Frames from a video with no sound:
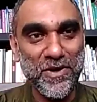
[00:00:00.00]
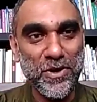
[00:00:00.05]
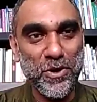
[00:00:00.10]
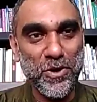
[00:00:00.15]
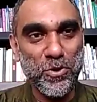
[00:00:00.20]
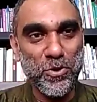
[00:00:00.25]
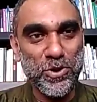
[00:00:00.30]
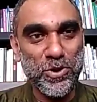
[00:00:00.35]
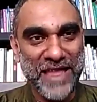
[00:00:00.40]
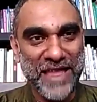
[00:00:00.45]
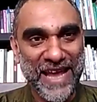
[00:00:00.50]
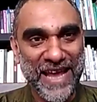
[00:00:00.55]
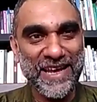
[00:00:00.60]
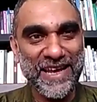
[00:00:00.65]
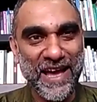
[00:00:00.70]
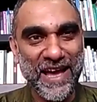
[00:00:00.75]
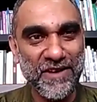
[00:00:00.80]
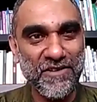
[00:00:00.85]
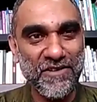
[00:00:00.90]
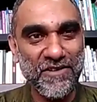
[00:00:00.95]
with that
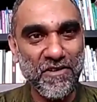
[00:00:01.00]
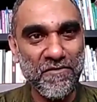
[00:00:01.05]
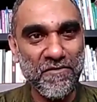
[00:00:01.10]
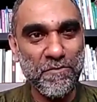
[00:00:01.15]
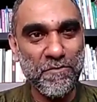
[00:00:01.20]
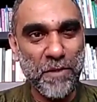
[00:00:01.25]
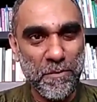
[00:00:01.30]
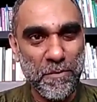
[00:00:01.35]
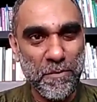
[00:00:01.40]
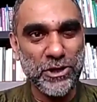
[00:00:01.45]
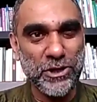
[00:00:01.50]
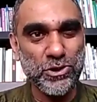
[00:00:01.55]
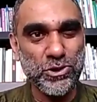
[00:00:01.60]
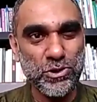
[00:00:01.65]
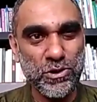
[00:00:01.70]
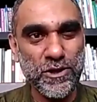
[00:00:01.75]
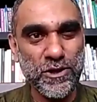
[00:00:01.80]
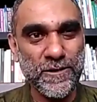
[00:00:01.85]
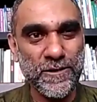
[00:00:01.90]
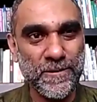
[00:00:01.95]
kind of
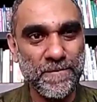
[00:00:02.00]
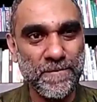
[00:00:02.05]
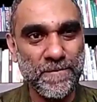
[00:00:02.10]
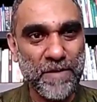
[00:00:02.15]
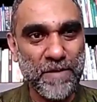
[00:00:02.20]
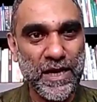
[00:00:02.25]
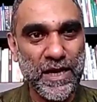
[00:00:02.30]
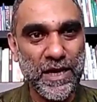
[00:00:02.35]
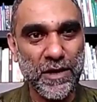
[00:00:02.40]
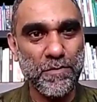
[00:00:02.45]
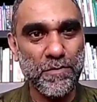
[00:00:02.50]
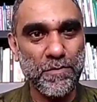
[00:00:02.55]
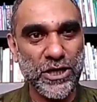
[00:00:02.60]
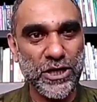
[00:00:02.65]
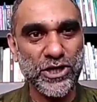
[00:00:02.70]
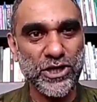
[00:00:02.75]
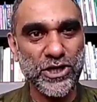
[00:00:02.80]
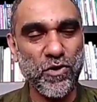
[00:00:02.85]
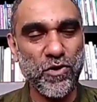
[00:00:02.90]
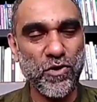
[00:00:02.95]
perpetual
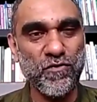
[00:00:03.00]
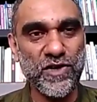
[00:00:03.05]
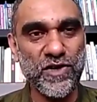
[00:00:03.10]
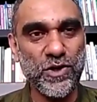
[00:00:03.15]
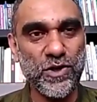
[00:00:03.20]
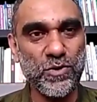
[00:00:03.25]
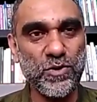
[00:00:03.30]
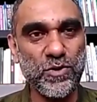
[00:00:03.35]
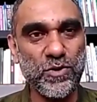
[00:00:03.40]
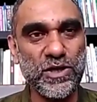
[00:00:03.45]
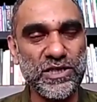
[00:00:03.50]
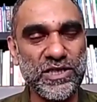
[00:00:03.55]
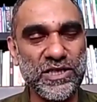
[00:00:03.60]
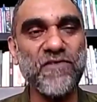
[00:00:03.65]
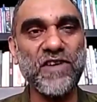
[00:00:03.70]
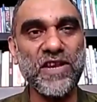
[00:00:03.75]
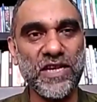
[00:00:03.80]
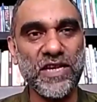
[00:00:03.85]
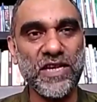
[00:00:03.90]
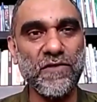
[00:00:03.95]
repression over you. It's a
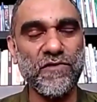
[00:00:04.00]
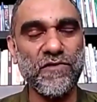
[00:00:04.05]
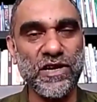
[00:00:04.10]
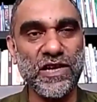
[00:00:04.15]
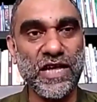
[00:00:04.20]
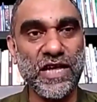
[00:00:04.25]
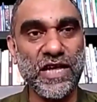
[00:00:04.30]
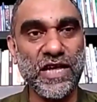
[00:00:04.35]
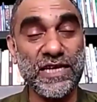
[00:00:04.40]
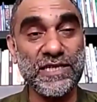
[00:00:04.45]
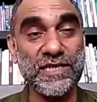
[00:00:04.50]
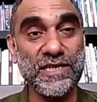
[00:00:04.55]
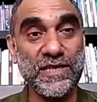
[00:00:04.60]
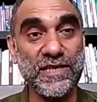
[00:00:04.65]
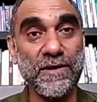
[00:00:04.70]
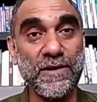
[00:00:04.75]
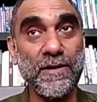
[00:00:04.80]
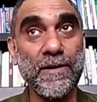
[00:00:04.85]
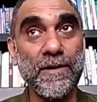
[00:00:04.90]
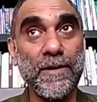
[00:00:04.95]
very different reality.
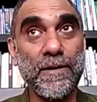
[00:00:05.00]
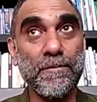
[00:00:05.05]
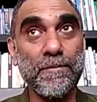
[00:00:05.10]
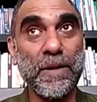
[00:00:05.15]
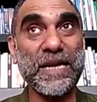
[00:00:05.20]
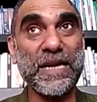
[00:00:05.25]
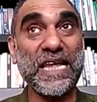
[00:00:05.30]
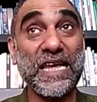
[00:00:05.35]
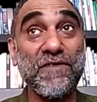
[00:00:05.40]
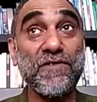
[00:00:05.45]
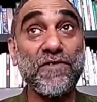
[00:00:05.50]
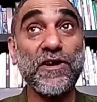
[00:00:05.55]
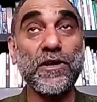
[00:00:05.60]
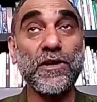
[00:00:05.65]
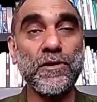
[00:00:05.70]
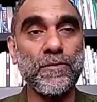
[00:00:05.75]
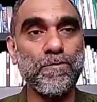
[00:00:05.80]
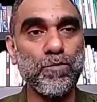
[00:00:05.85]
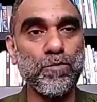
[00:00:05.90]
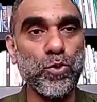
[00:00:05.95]
But even
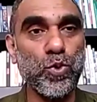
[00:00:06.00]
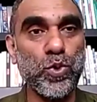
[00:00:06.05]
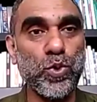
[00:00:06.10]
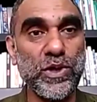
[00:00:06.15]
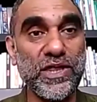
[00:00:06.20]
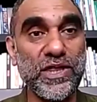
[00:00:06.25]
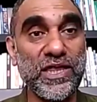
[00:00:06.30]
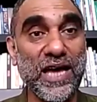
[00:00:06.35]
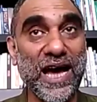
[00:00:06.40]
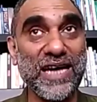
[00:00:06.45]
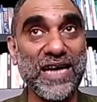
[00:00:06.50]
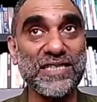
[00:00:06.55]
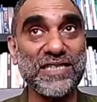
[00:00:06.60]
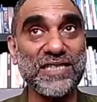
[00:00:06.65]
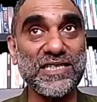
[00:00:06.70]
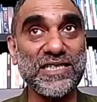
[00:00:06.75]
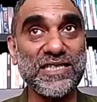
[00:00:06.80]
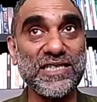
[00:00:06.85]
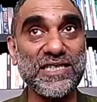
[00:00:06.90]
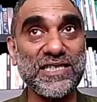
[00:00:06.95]
with us
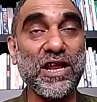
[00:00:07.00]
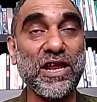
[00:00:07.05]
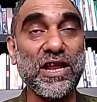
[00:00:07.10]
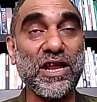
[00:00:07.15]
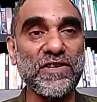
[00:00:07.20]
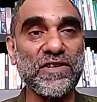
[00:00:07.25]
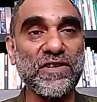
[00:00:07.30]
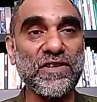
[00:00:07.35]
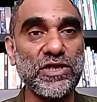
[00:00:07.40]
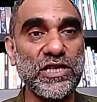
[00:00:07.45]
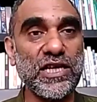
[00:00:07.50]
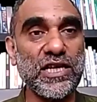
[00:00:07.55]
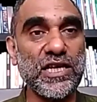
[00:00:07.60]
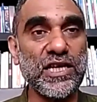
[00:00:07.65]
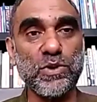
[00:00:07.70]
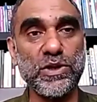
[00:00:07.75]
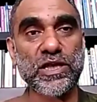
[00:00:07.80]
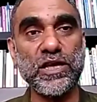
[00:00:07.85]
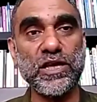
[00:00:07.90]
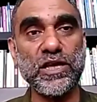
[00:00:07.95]
not having to deal with the
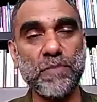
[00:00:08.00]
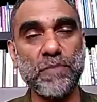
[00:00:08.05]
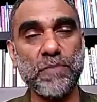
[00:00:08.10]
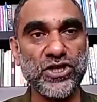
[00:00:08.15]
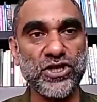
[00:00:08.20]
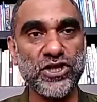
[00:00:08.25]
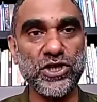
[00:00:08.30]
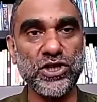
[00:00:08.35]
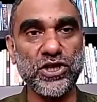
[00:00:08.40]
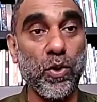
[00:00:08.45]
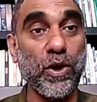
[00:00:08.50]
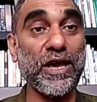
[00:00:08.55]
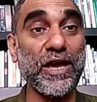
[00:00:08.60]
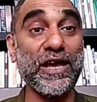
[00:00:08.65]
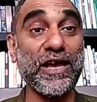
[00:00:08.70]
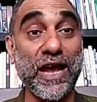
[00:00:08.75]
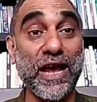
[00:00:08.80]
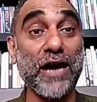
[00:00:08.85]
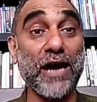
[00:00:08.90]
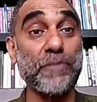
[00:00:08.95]
repression, or
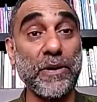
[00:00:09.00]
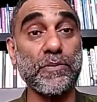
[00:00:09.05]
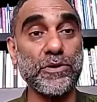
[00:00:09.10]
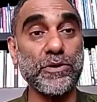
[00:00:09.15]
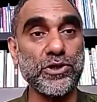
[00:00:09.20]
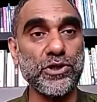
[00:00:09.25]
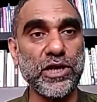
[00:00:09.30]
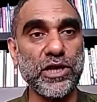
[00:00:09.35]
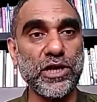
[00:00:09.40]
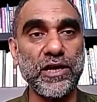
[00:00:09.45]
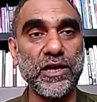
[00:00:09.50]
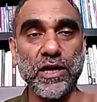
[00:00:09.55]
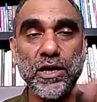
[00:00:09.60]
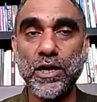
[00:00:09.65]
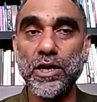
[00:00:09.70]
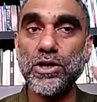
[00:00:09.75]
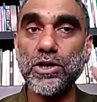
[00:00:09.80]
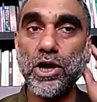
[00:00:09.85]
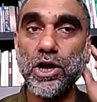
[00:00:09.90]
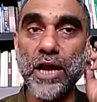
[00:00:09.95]
young people today
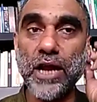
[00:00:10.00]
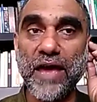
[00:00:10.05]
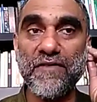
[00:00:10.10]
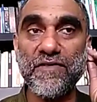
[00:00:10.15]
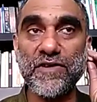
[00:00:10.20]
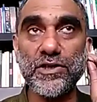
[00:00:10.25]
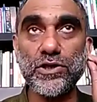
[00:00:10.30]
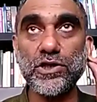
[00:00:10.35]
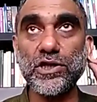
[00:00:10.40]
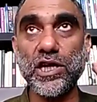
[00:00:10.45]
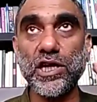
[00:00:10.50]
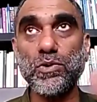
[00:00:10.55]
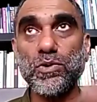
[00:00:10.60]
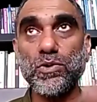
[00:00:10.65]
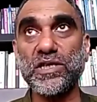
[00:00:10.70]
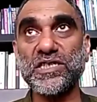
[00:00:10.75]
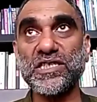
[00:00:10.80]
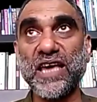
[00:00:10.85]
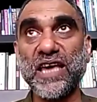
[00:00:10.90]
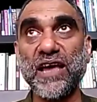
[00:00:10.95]
not having to deal with the
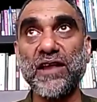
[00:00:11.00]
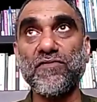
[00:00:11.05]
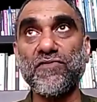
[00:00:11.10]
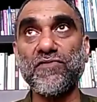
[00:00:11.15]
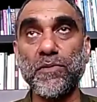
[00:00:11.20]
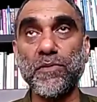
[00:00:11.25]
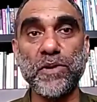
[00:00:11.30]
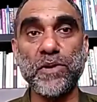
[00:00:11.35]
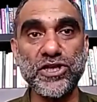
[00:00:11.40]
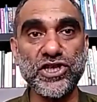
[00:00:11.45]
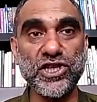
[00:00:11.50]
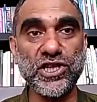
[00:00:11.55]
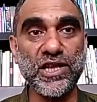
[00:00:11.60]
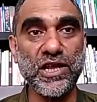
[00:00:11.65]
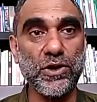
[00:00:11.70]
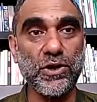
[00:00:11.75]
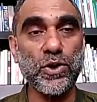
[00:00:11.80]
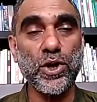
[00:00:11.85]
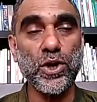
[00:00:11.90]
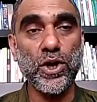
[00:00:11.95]
scale of repression that
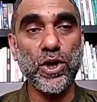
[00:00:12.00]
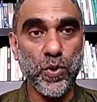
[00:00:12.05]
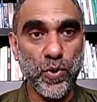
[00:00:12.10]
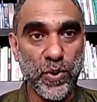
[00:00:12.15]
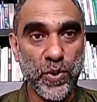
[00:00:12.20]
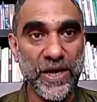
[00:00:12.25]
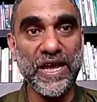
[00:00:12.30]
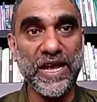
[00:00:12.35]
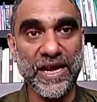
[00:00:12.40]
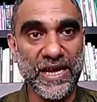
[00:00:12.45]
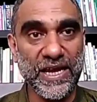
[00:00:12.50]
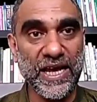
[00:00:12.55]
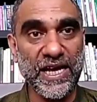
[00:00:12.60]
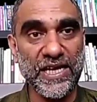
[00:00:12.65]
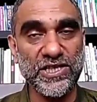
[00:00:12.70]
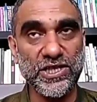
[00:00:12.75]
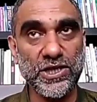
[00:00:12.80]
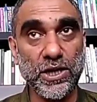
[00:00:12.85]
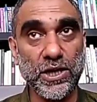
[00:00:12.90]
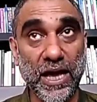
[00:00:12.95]
we engage
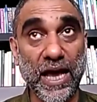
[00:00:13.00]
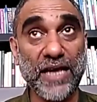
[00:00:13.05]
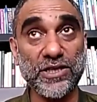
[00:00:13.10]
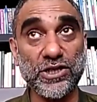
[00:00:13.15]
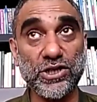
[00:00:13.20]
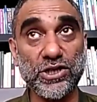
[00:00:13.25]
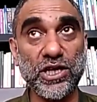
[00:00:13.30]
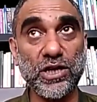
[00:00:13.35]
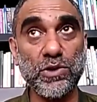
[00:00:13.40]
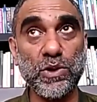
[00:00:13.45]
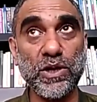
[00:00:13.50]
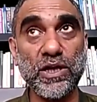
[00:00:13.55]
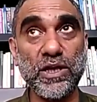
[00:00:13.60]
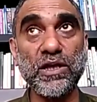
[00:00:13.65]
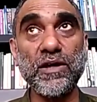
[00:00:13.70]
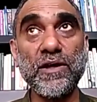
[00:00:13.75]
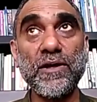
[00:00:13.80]
uh, had to deal with,